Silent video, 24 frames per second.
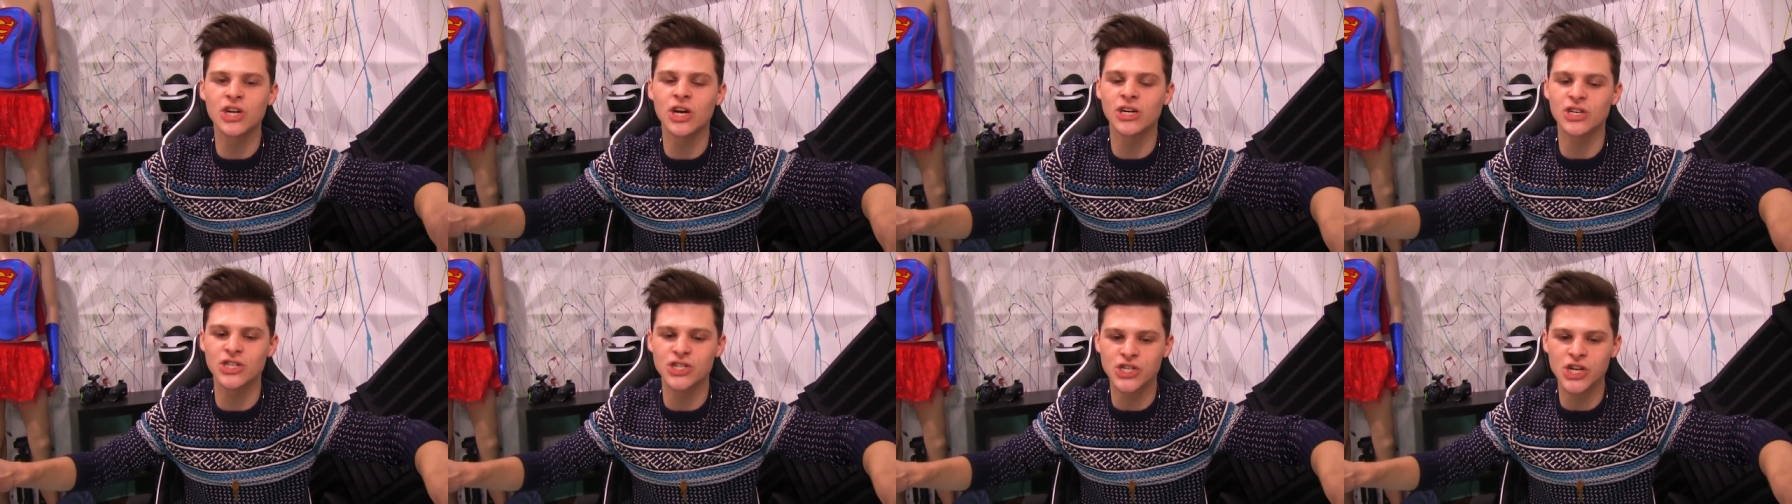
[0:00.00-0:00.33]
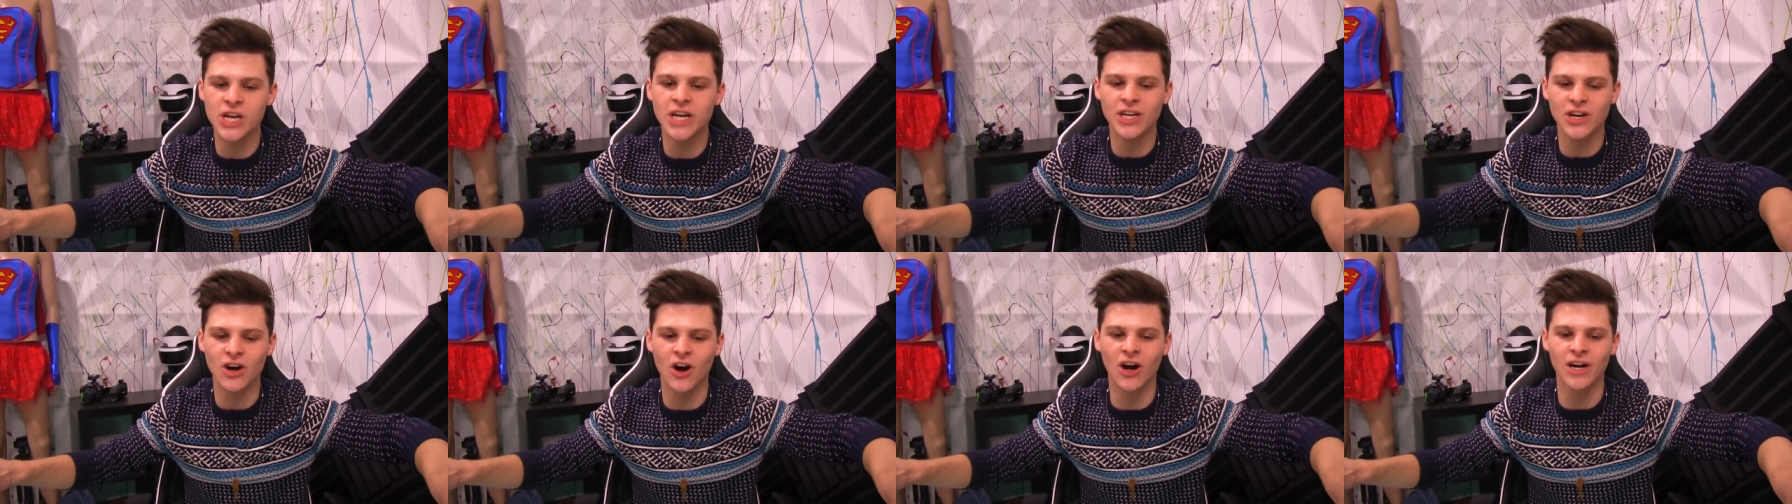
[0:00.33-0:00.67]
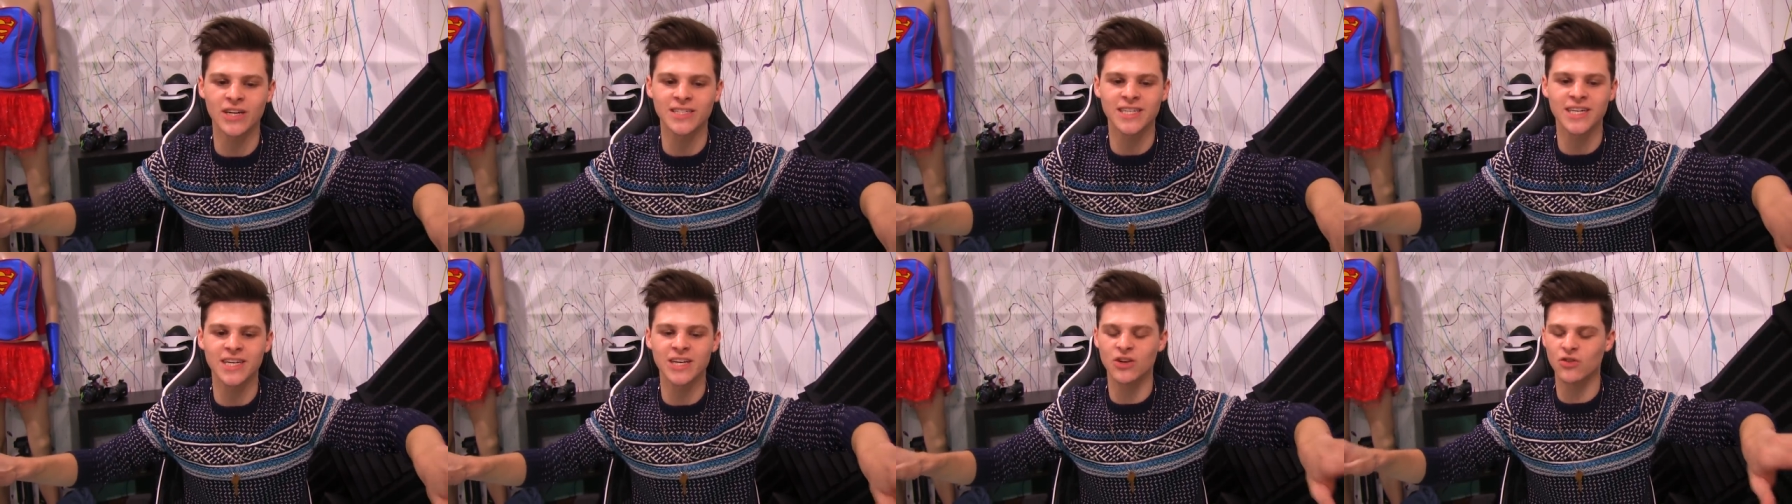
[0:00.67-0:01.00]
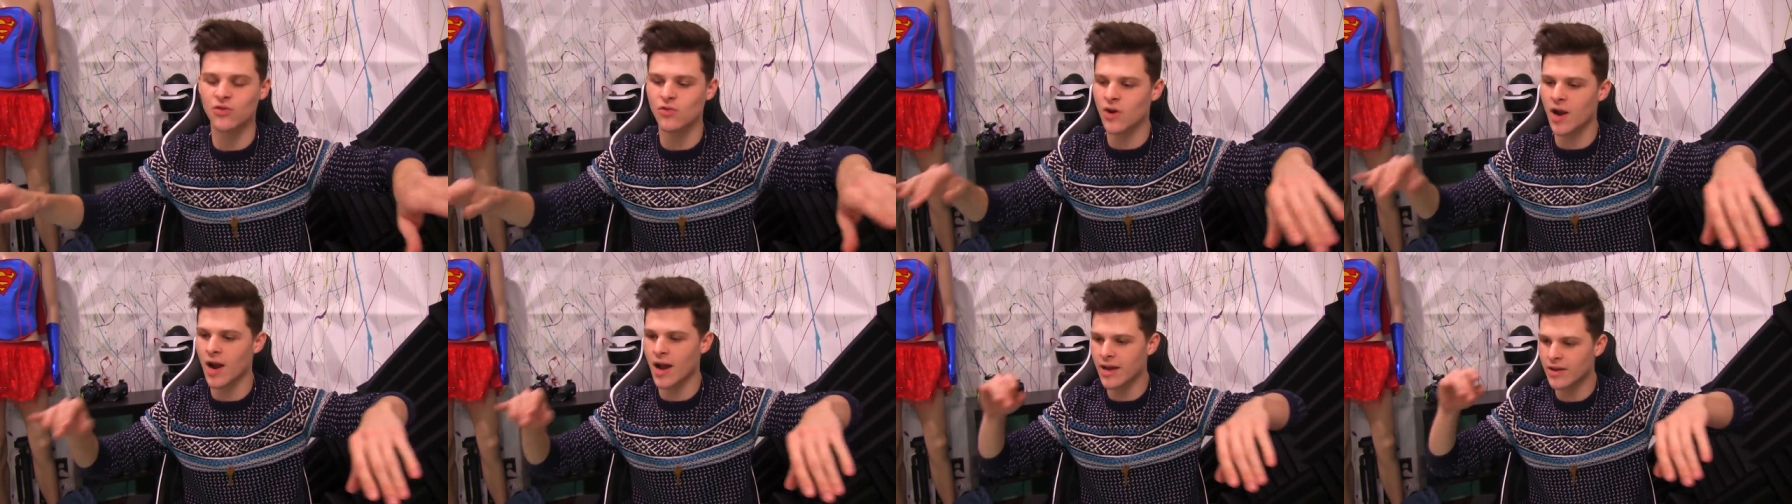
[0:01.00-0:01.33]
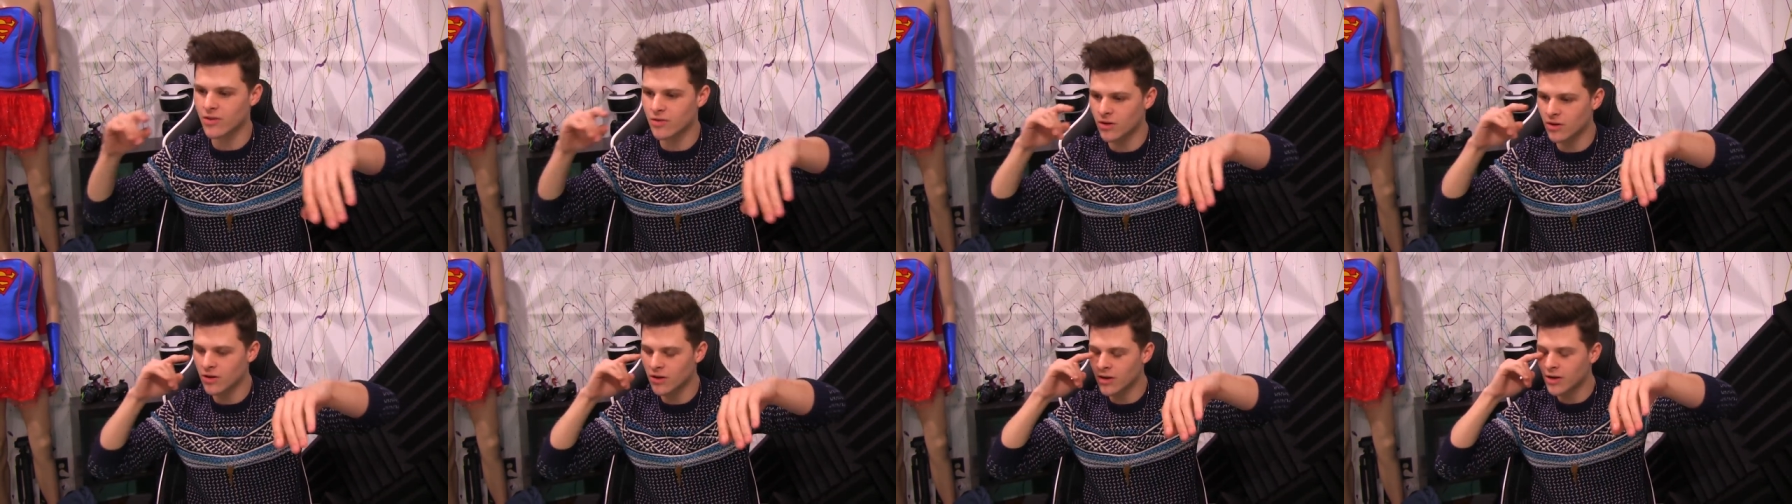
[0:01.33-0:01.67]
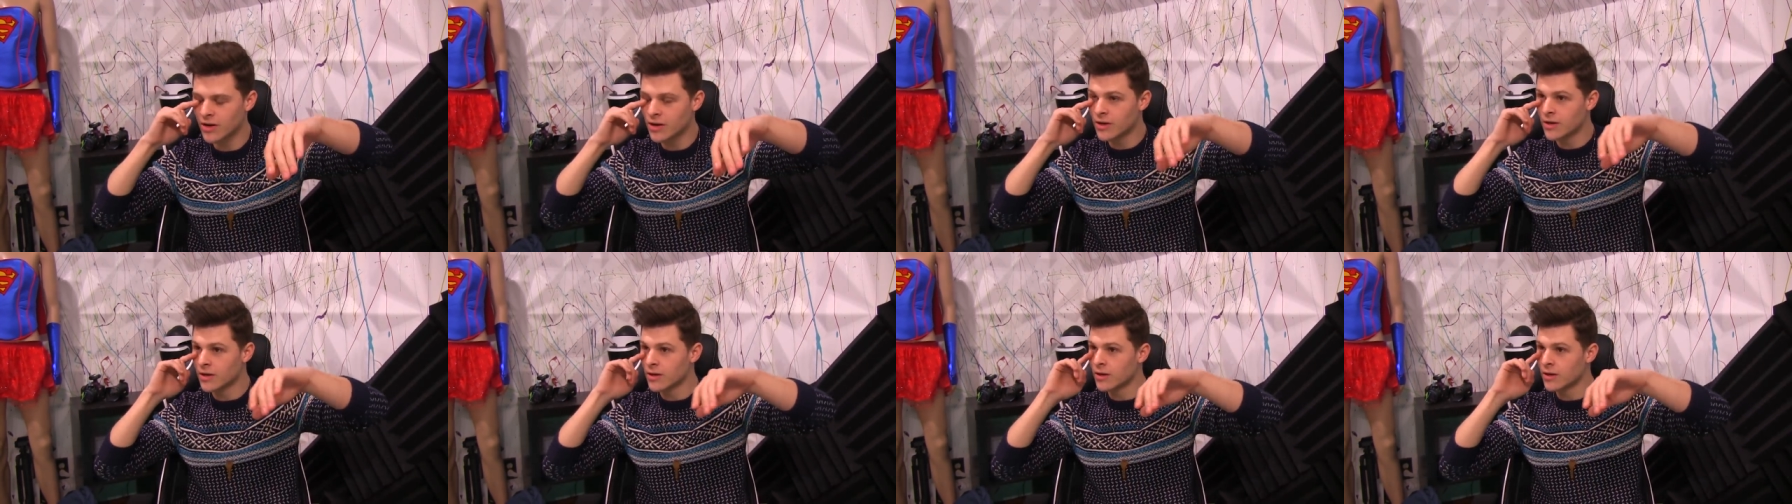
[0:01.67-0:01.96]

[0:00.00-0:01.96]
a shit content creator.